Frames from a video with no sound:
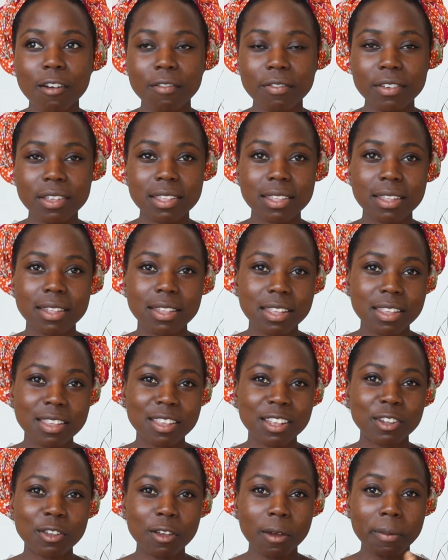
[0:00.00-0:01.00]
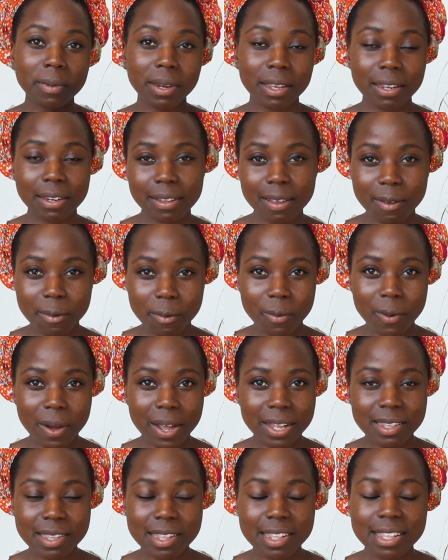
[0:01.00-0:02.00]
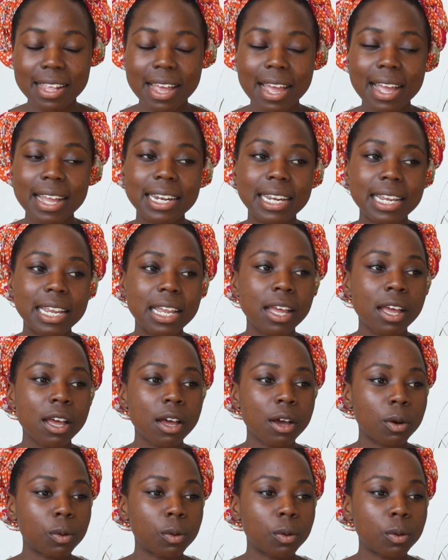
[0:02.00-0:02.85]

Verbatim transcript: obviously this is a dominantly white society